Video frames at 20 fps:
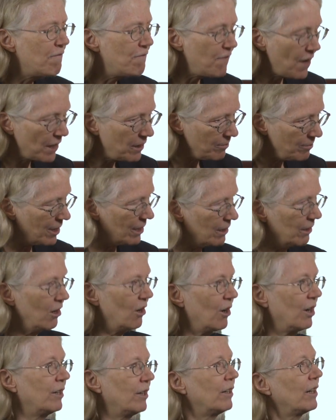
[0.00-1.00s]
fundamental
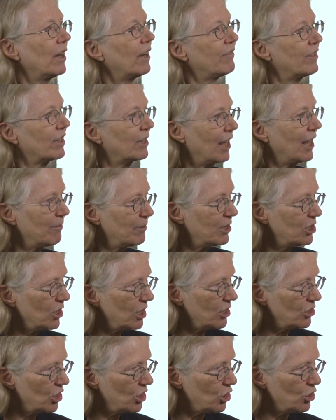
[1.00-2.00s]
heart of the climate
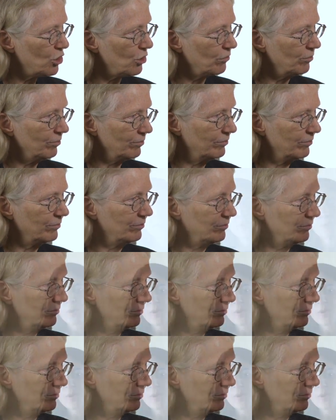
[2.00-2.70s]
change issue how do